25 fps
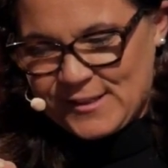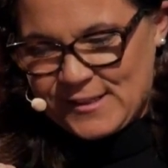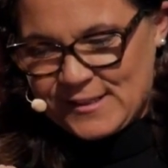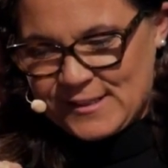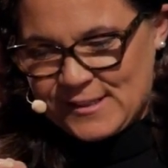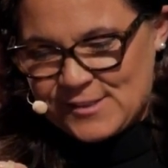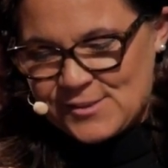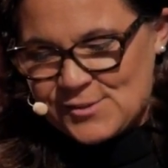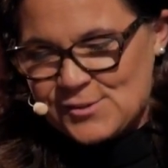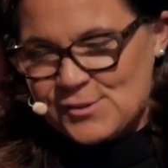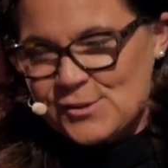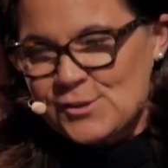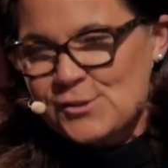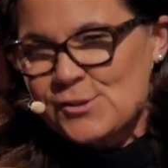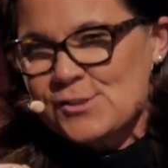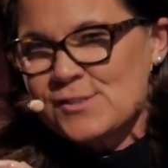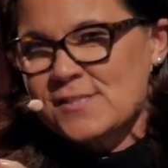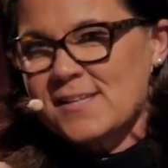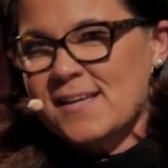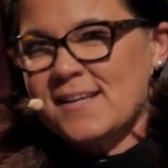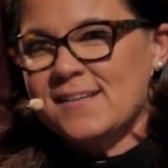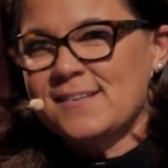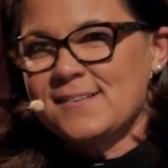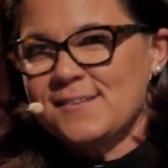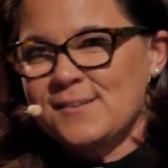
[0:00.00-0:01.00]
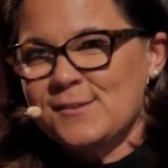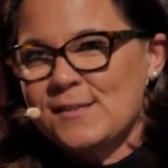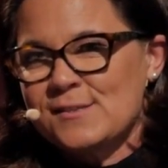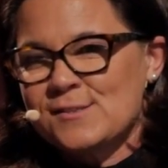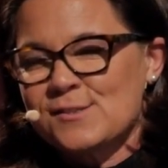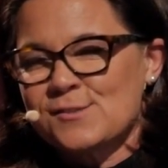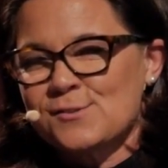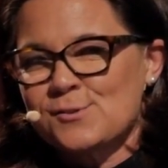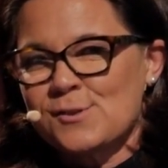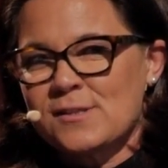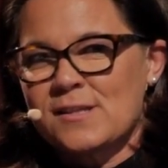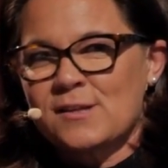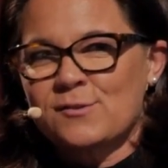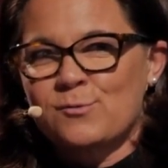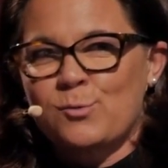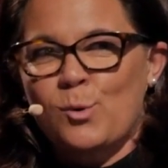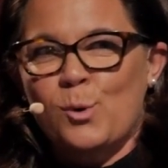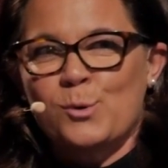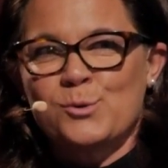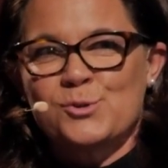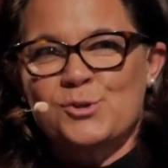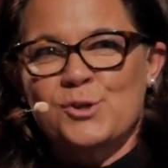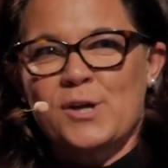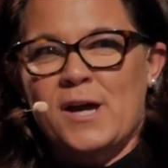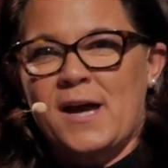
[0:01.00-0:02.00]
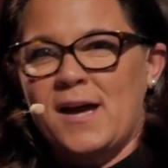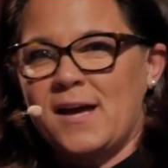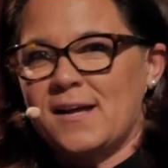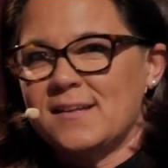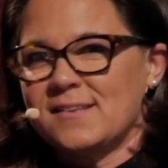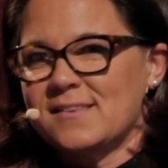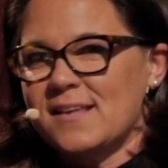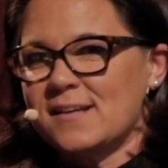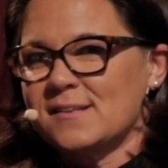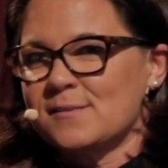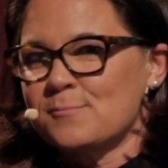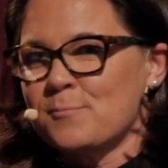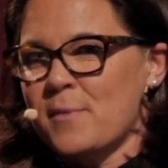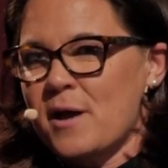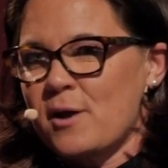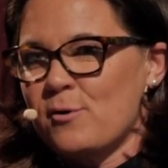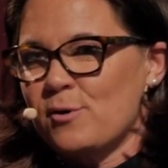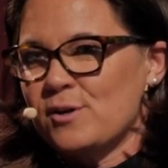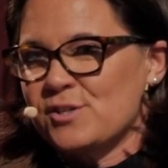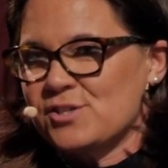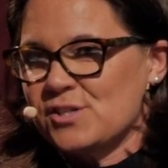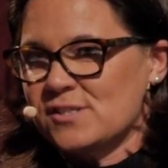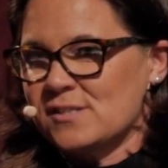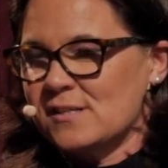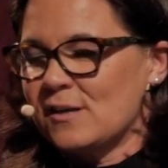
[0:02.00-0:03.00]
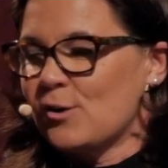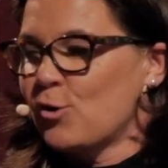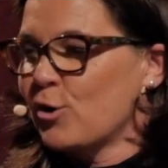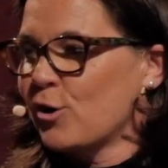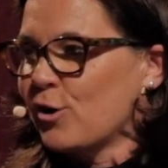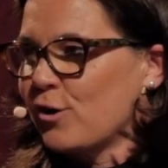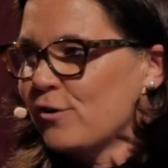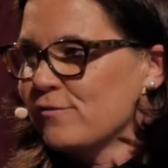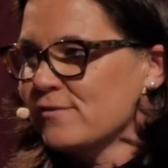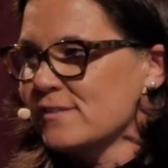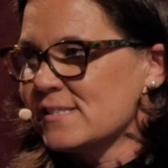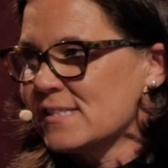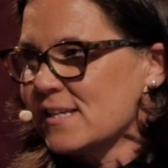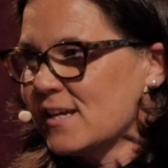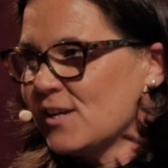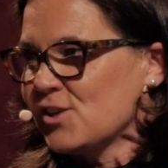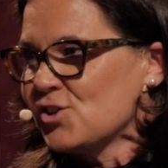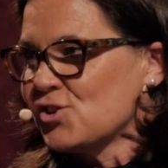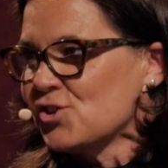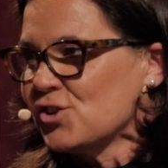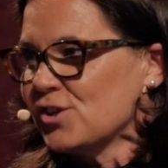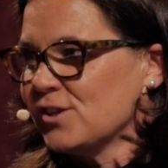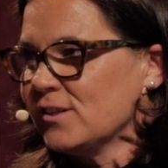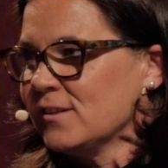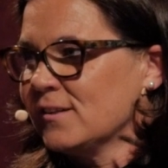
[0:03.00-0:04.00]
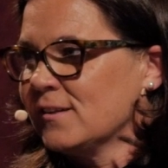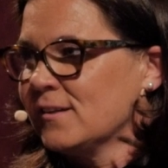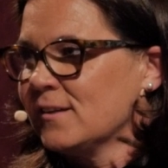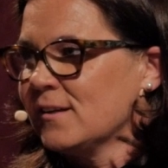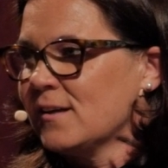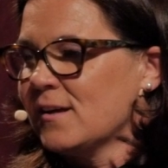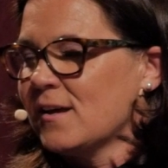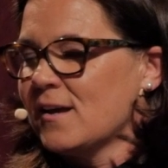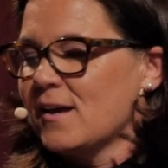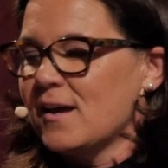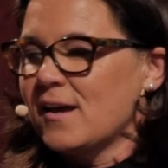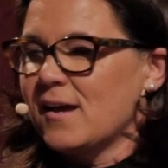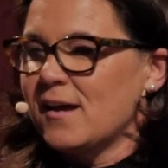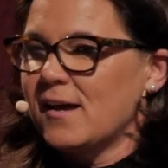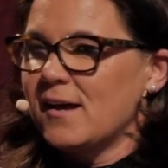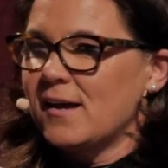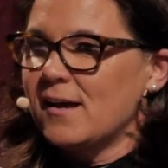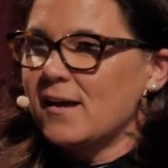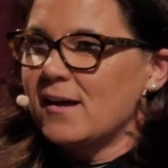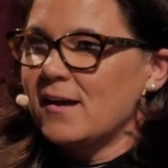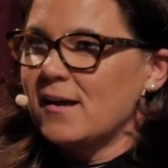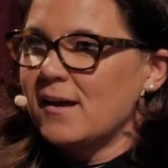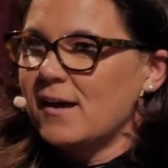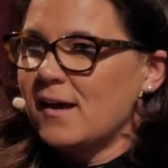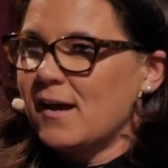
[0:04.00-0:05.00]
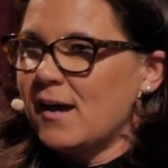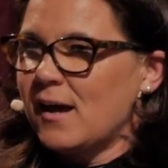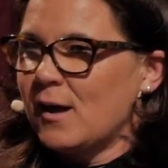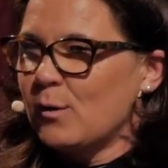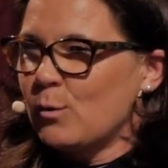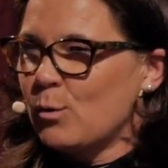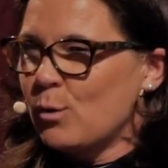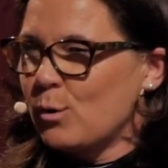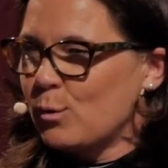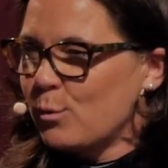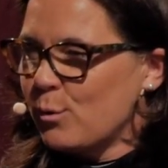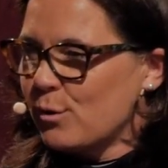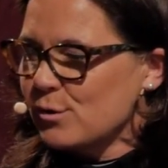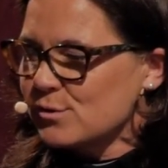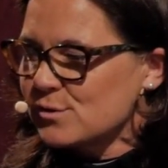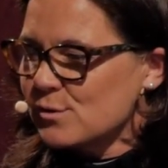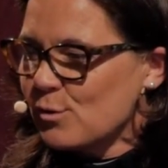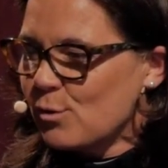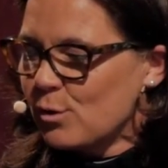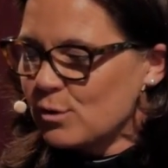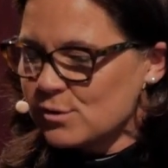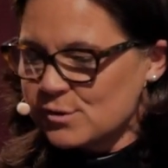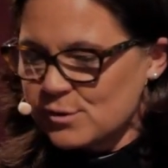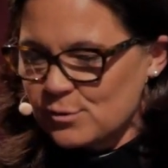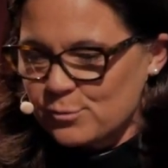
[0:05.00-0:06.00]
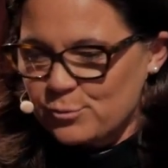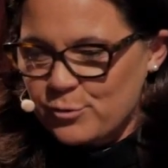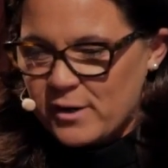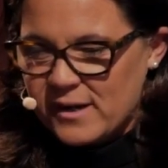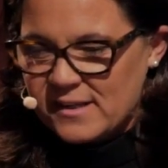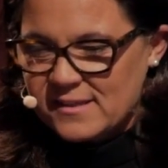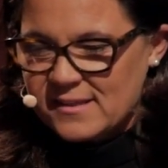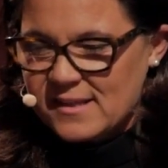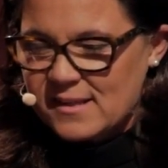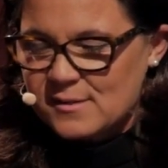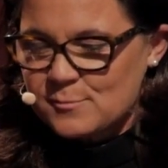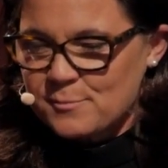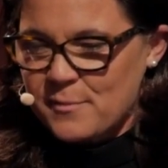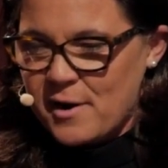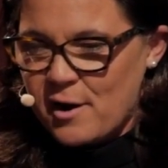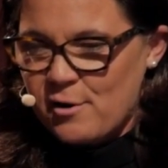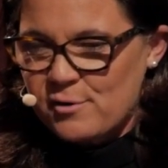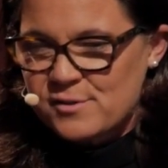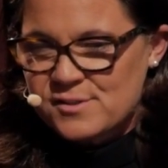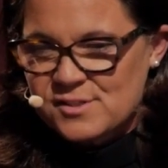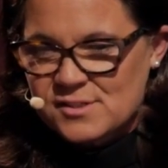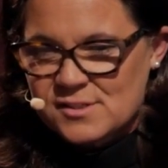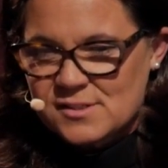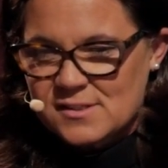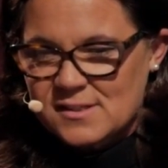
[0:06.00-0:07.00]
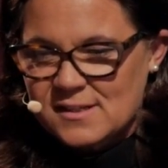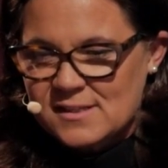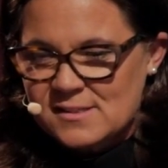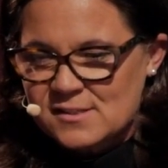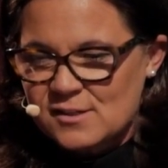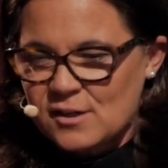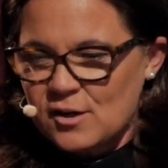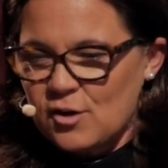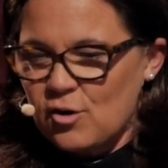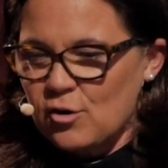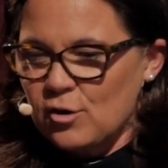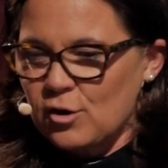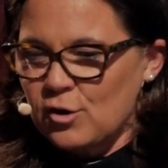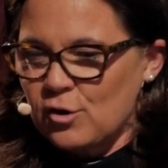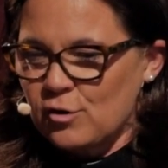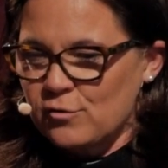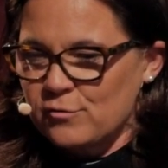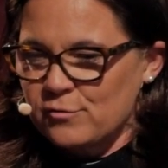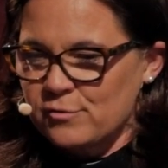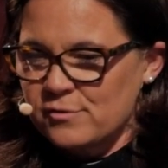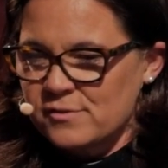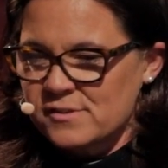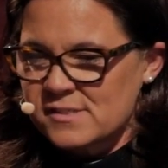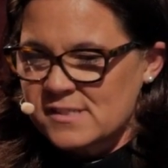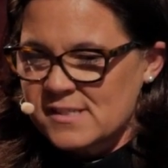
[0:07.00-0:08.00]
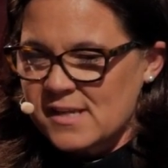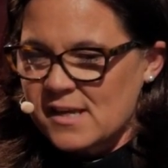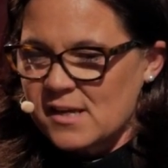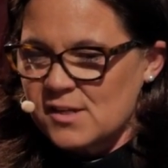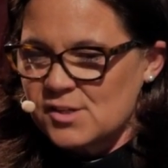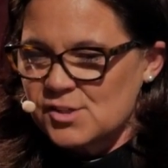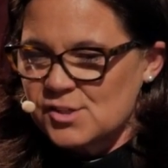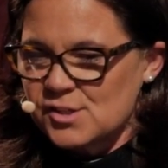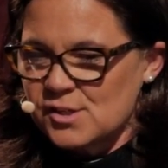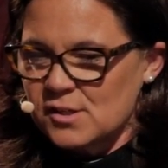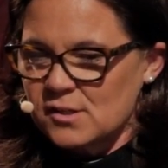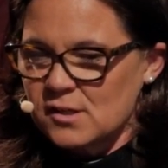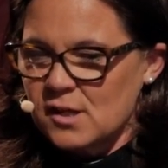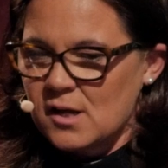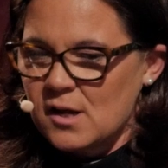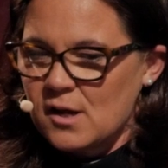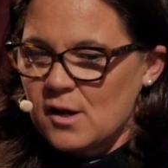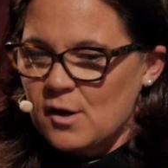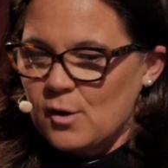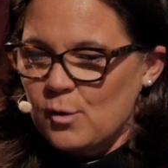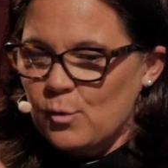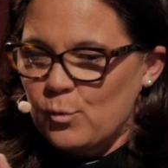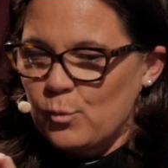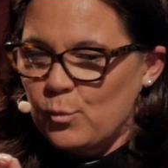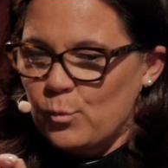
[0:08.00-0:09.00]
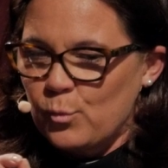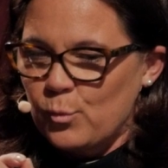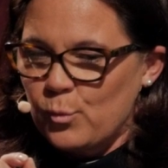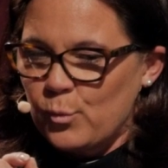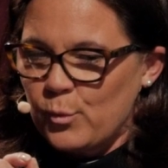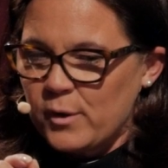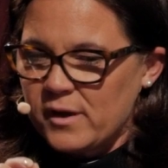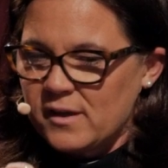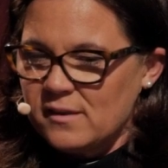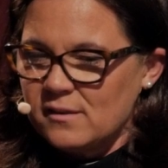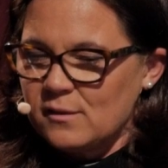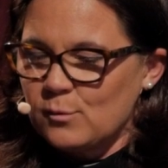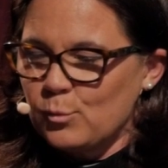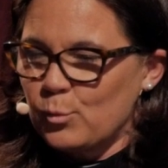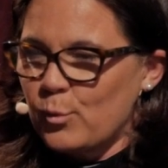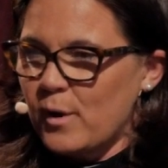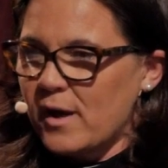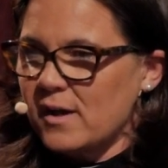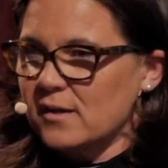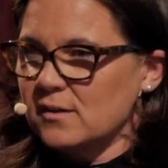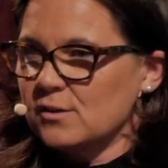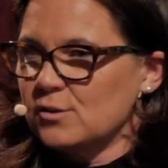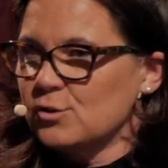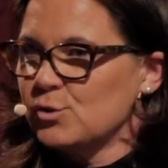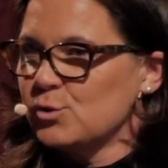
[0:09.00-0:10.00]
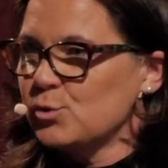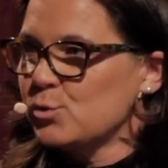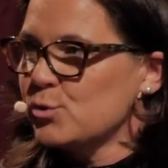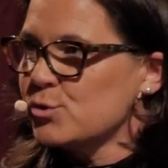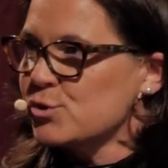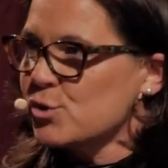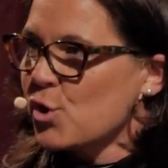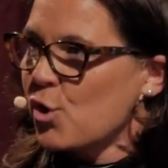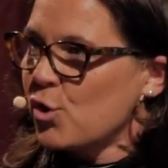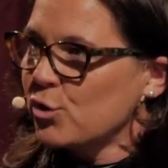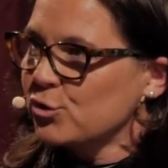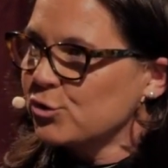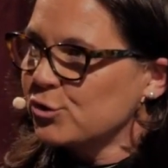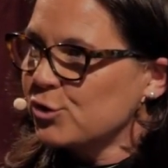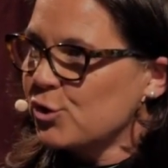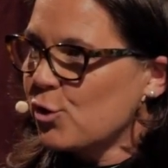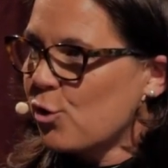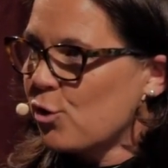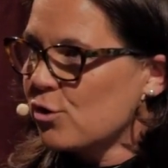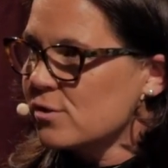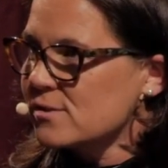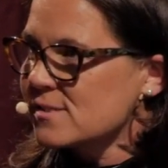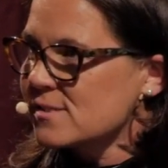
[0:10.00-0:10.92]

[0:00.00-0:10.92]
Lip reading: 'Cause you said, the quote you had, that marriage is a long conversation. I also read that marriage is a long conversation with one who's on your